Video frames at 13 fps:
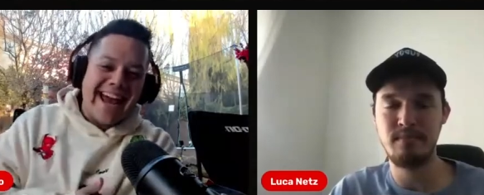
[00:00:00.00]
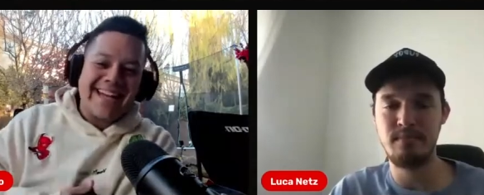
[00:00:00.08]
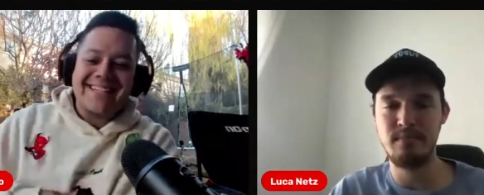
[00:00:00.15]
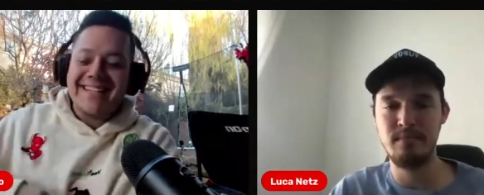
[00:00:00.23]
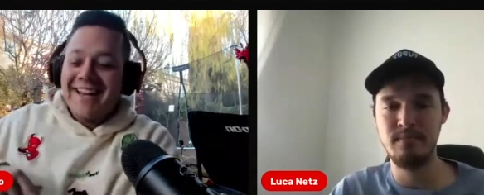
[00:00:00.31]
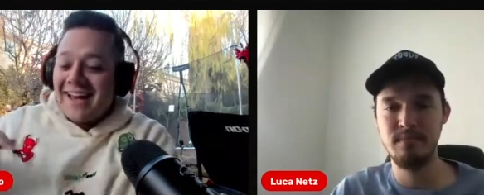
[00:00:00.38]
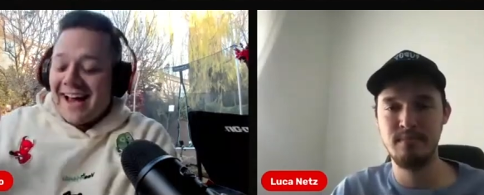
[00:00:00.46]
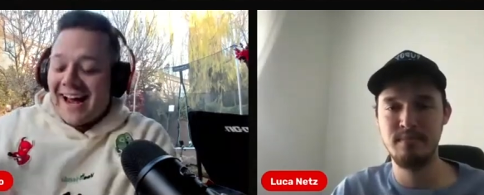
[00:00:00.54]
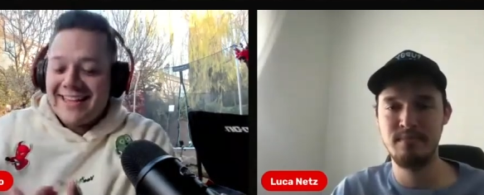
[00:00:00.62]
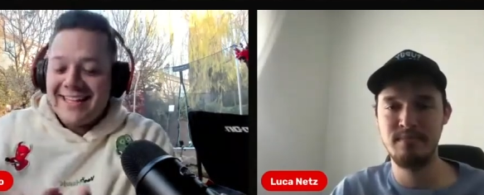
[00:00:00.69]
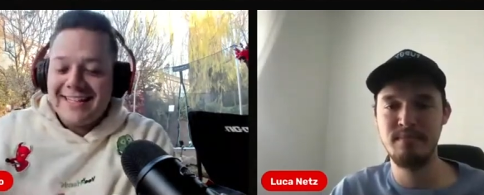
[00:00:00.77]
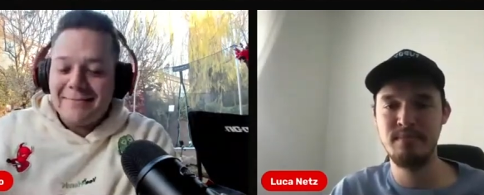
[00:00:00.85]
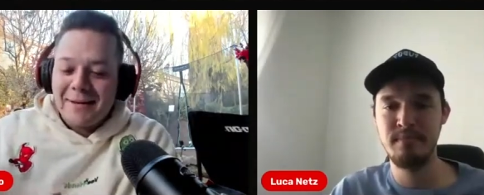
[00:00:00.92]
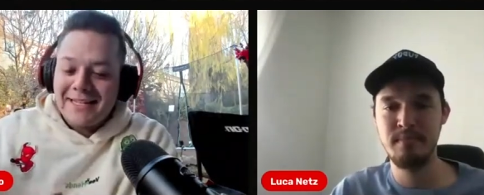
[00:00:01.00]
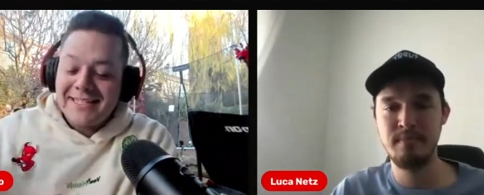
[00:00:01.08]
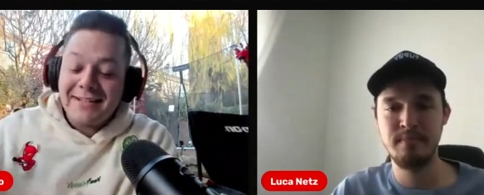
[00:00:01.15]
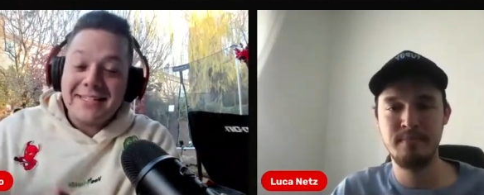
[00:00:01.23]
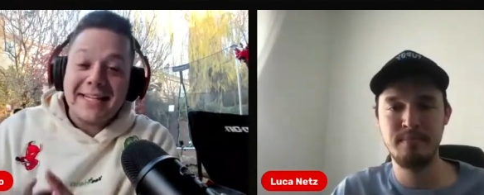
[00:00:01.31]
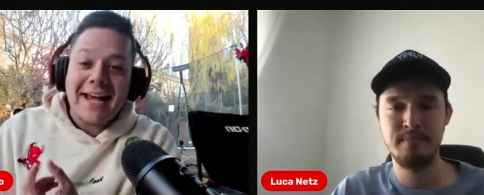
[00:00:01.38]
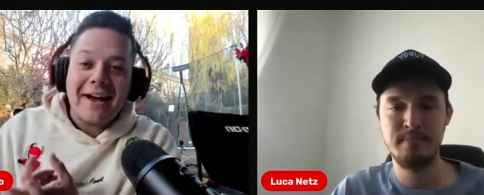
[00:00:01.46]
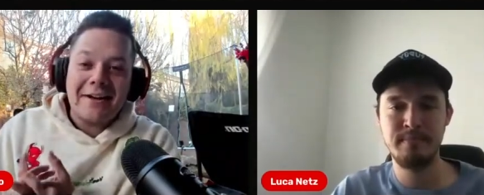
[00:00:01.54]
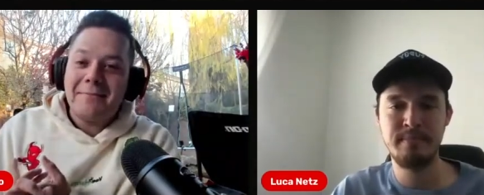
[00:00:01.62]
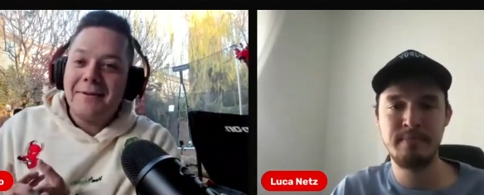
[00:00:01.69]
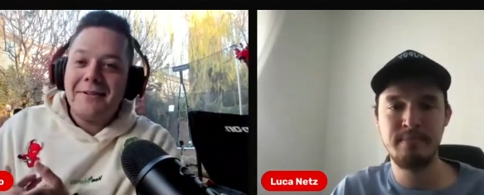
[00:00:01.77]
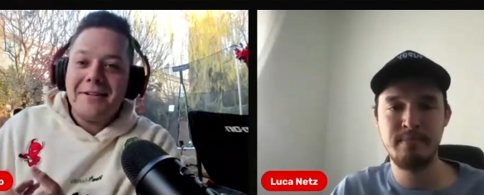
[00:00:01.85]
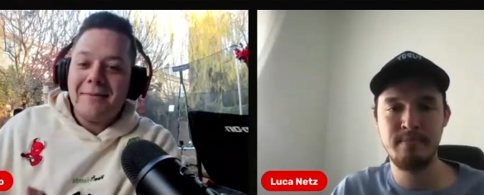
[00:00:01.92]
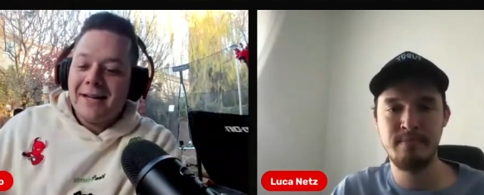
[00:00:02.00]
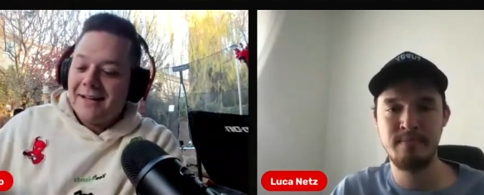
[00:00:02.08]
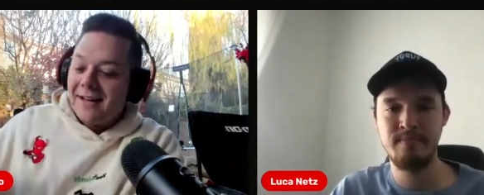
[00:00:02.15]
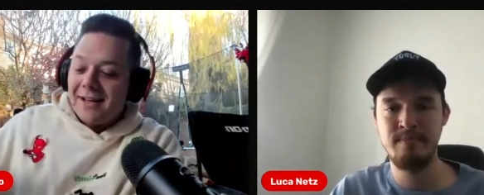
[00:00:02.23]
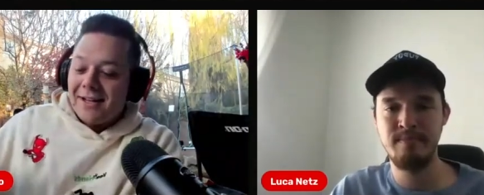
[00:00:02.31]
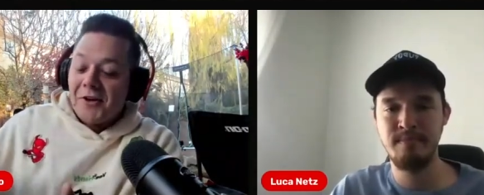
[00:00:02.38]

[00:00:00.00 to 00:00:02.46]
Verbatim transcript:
Speaker 1: Yes. I think the best thing is accountability, man.